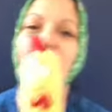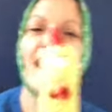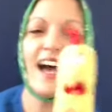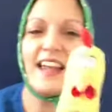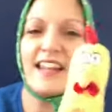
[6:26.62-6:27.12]

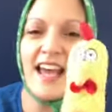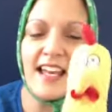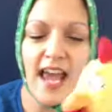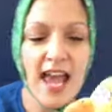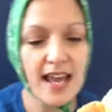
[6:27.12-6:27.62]
And then
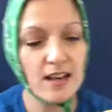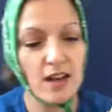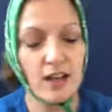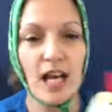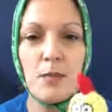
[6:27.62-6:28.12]
hen,
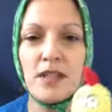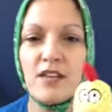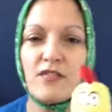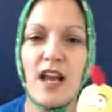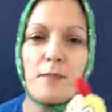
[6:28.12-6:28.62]
come on then,
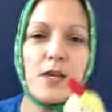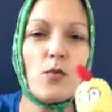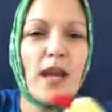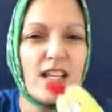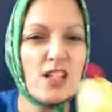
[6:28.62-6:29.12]
flap your
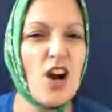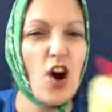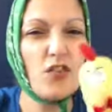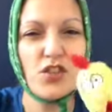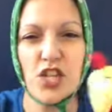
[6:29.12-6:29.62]
wings.
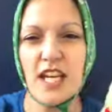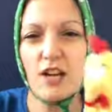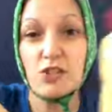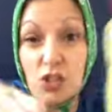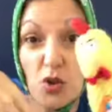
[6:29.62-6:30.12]
Off she
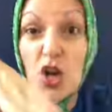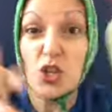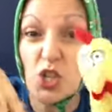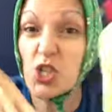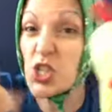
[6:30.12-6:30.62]
goes to
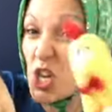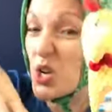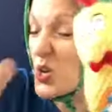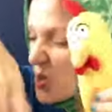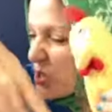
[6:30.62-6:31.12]

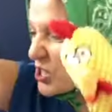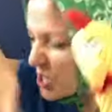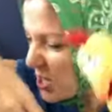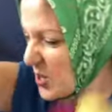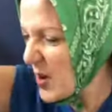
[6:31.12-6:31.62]
shoo,
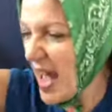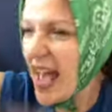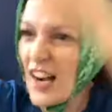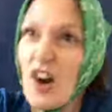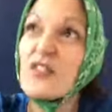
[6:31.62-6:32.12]
shoo, hen,
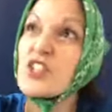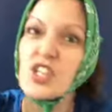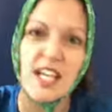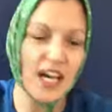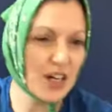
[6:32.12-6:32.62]
off
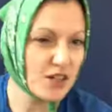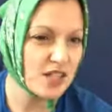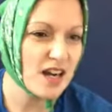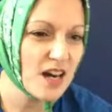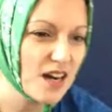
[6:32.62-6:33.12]
she goes.
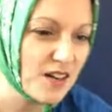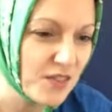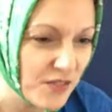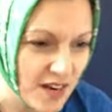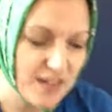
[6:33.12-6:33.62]
Oh,
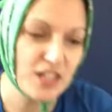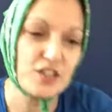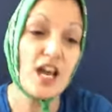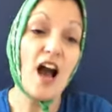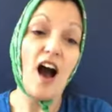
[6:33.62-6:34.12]
very good.
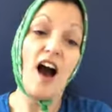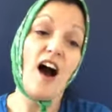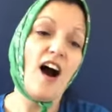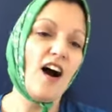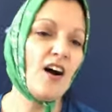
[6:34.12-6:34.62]

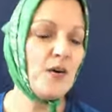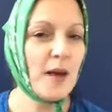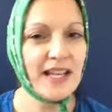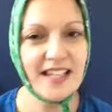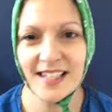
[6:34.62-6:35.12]
Oh
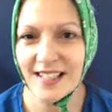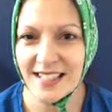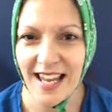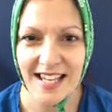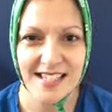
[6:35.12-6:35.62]
my
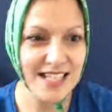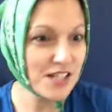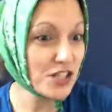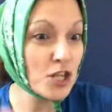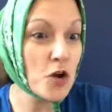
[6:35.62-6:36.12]
goodness, there's
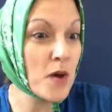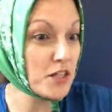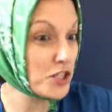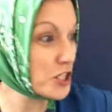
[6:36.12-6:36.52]
so much